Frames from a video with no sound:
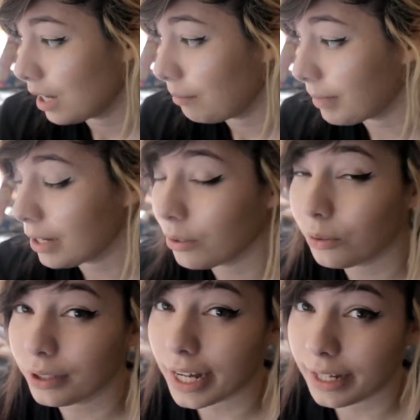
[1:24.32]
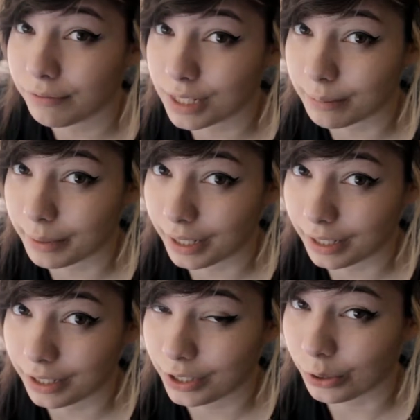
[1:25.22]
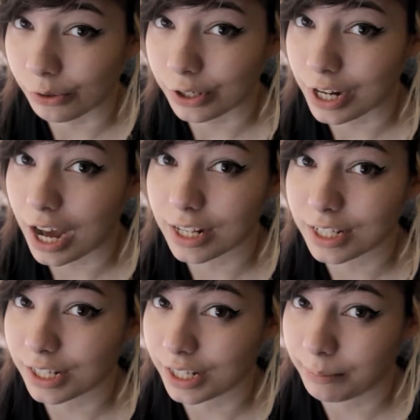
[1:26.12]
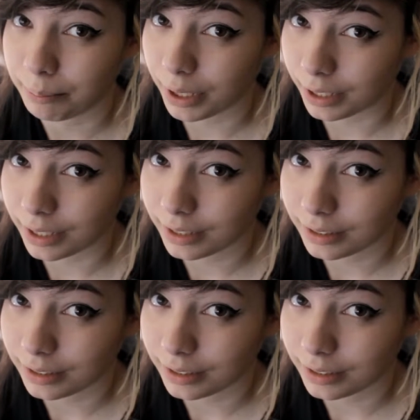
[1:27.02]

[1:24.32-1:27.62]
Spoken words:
My whole life is a big curiosity bucket.